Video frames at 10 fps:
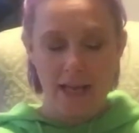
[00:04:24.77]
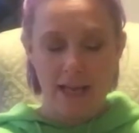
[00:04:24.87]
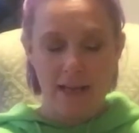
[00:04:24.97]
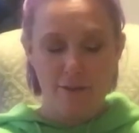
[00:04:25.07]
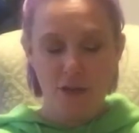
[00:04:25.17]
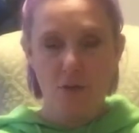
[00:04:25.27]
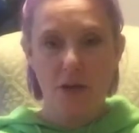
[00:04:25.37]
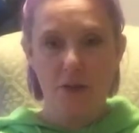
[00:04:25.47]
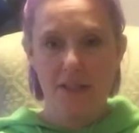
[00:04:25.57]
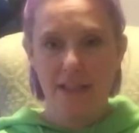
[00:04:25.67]
If you
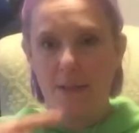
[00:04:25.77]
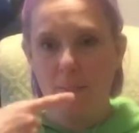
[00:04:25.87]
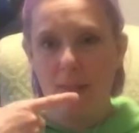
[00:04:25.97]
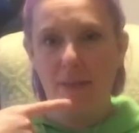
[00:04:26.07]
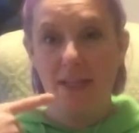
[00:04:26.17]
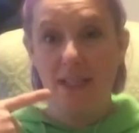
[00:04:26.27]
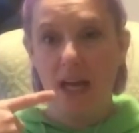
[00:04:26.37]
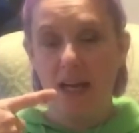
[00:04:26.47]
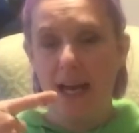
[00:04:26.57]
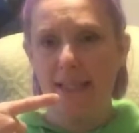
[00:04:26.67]
notice that the baby's
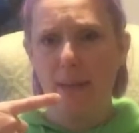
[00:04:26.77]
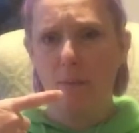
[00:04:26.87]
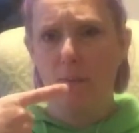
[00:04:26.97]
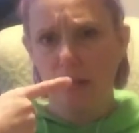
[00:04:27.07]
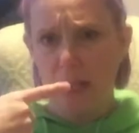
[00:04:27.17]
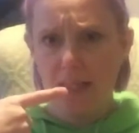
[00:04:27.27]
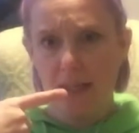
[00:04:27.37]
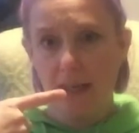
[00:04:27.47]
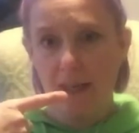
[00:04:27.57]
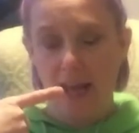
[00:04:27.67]
tongue has a blunt
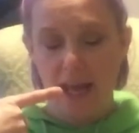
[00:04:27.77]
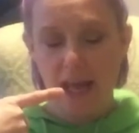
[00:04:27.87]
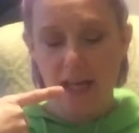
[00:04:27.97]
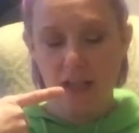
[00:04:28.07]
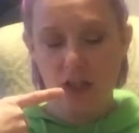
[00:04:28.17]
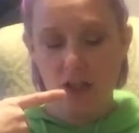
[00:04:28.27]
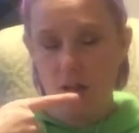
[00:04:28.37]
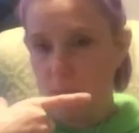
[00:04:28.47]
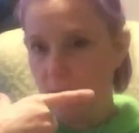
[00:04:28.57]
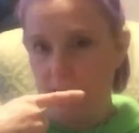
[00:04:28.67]
edge
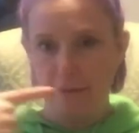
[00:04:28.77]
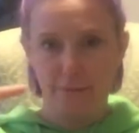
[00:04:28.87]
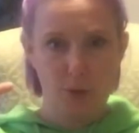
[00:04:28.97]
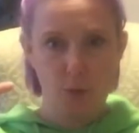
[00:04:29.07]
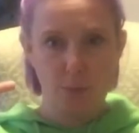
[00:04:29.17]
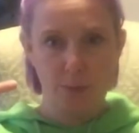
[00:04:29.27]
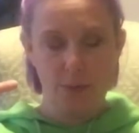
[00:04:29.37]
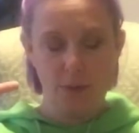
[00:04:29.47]
to it, like whoop,